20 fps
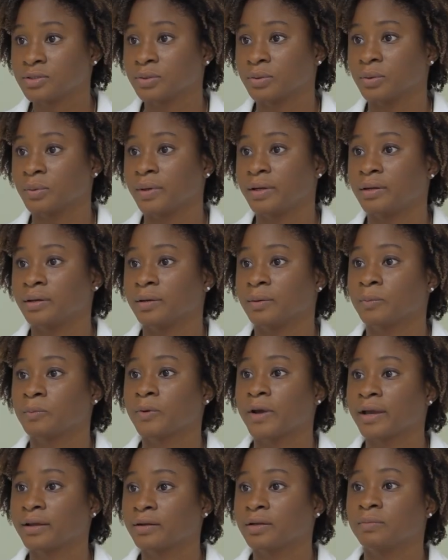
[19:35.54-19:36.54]
So when a
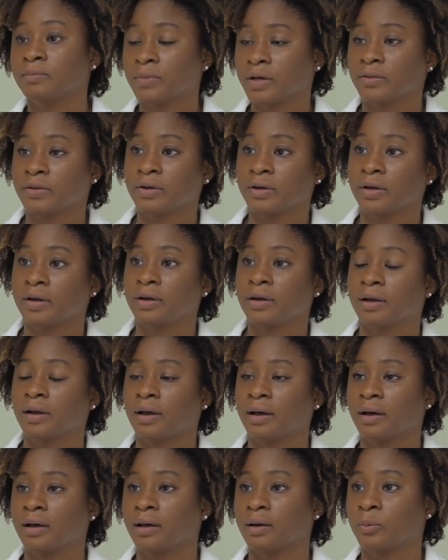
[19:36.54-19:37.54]
pregnant mother
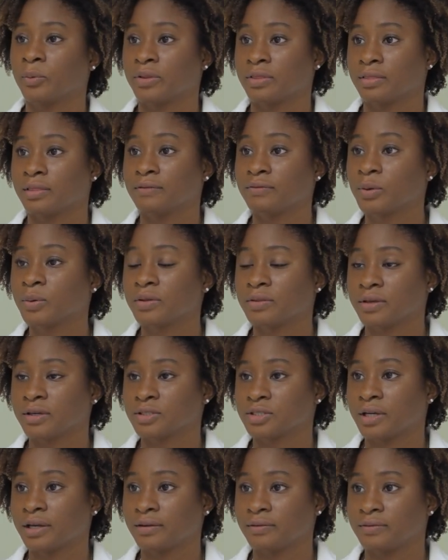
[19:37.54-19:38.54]
living with
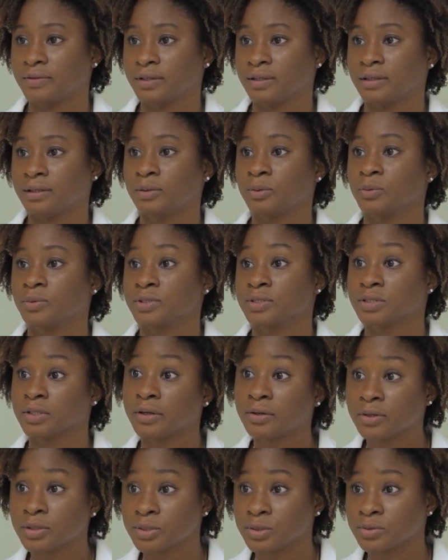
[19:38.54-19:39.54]
HIV who is
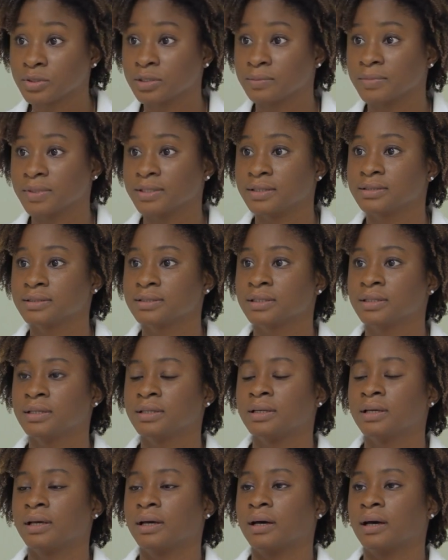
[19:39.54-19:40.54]
not on treatment,
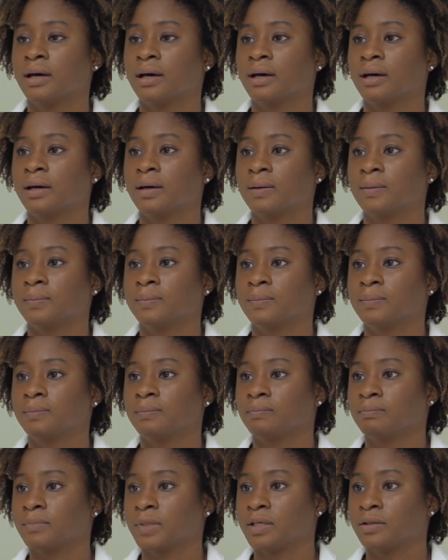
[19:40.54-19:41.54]

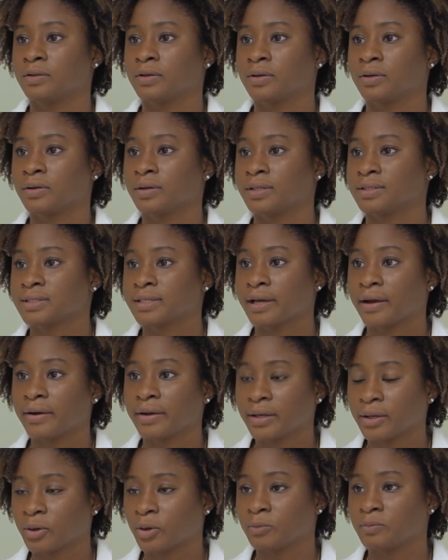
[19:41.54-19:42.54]
either is
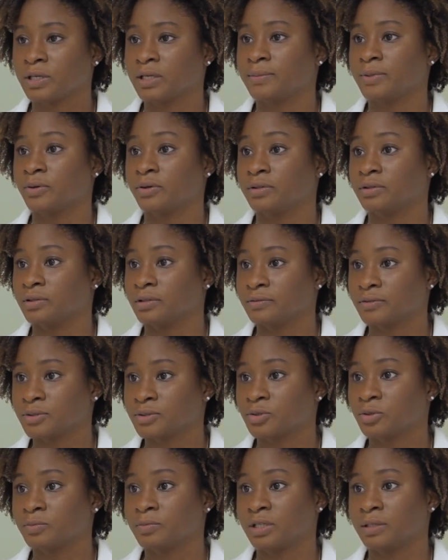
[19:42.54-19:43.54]
carrying her baby or
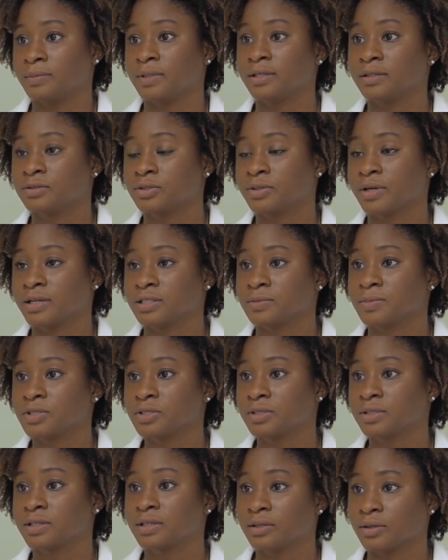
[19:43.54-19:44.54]
delivers her baby, transmission